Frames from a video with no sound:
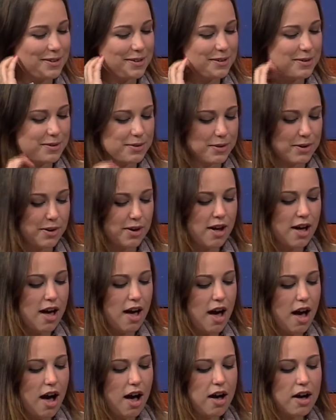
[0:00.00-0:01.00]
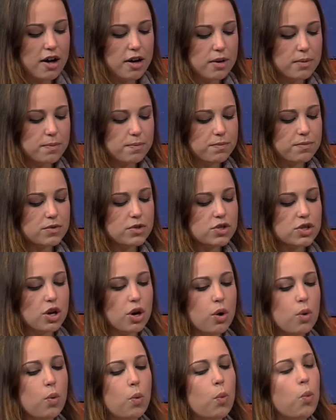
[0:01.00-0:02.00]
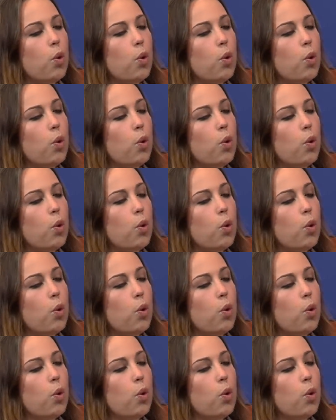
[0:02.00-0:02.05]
Cool. So